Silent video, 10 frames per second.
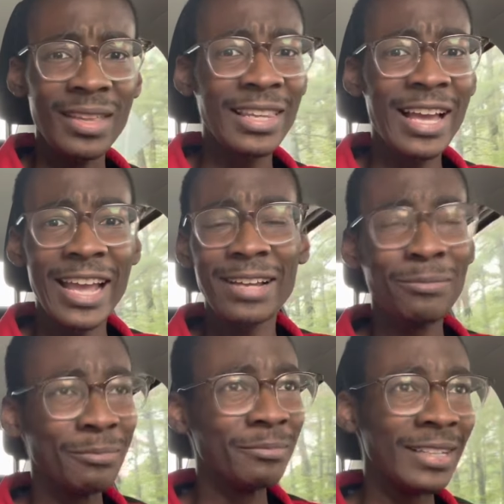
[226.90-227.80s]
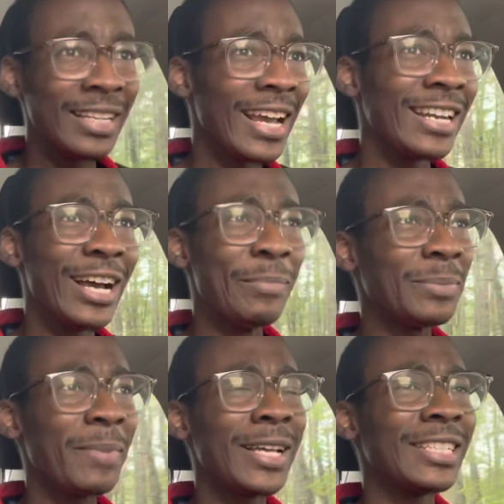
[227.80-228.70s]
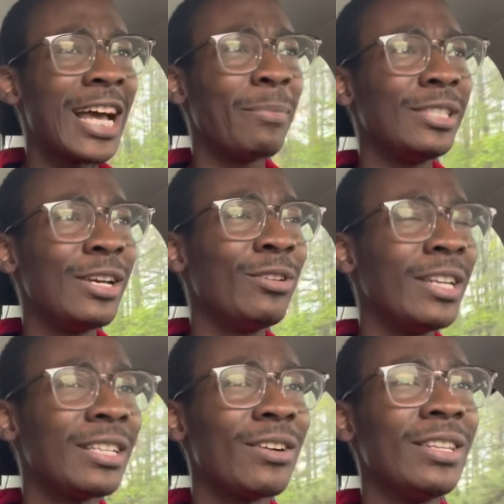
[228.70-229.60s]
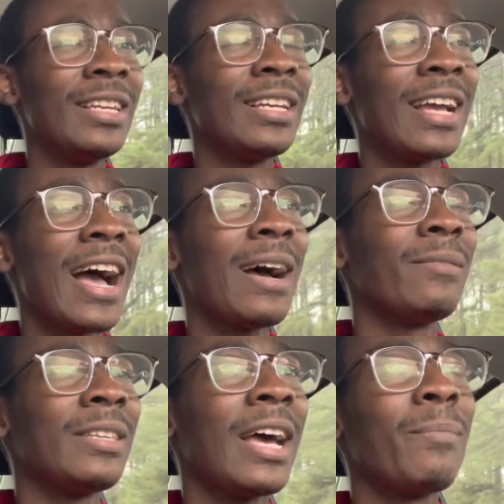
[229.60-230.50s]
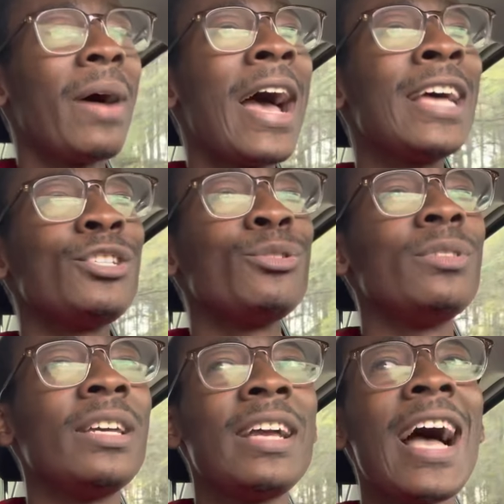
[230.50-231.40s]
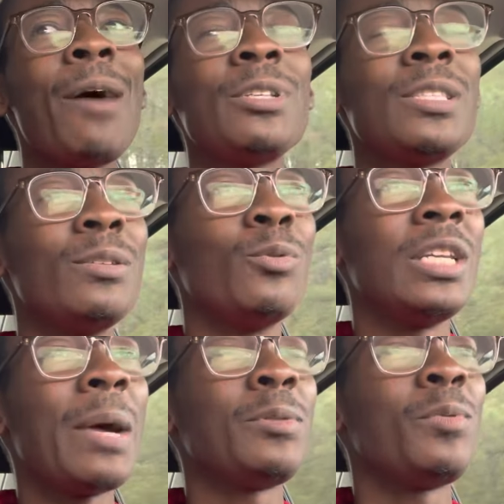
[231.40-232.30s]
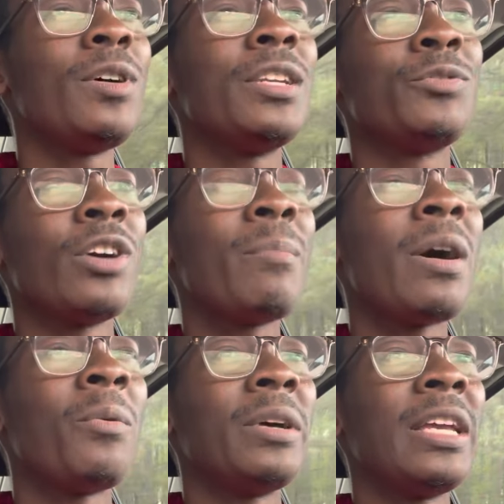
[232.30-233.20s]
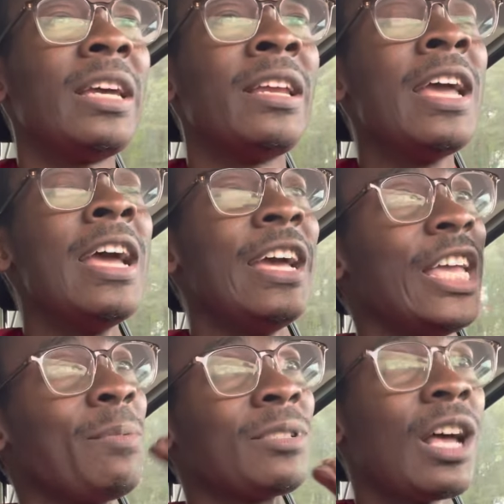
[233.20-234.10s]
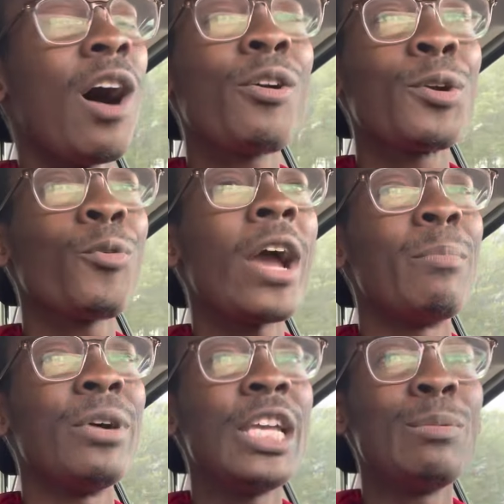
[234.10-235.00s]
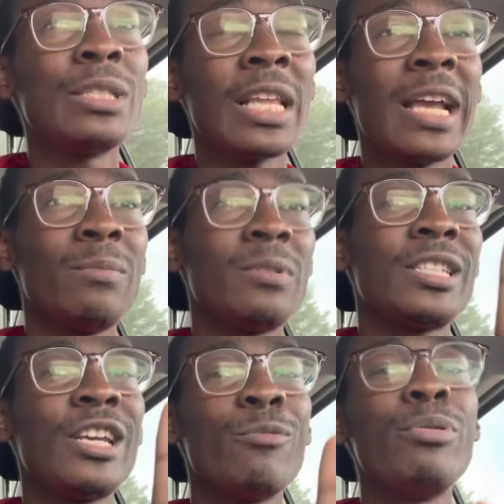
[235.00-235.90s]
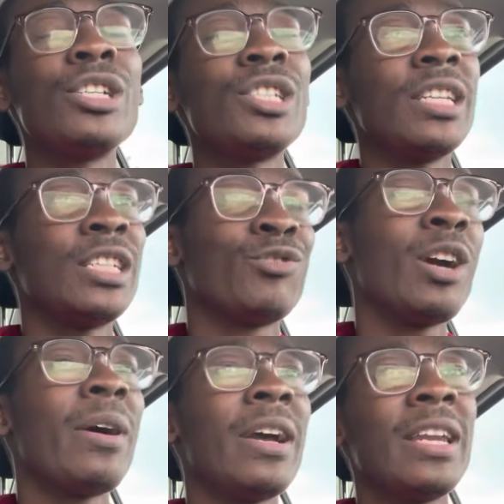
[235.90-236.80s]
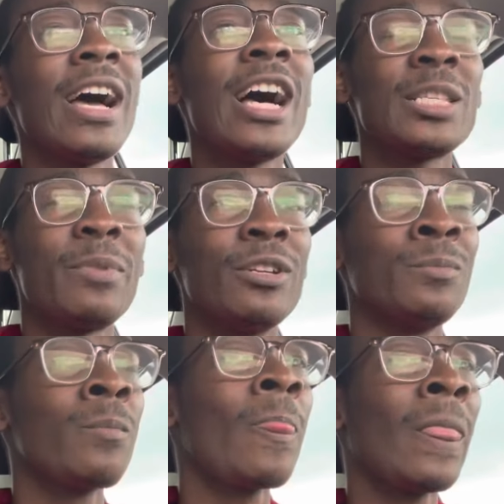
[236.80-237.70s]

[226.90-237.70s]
Like, it ain't nothing but space and opportunity. So then the guy, now mind you, the guy was that was wheeling his grandma way in, he was talking crap, but he was like still pushing his grandma in the hospital.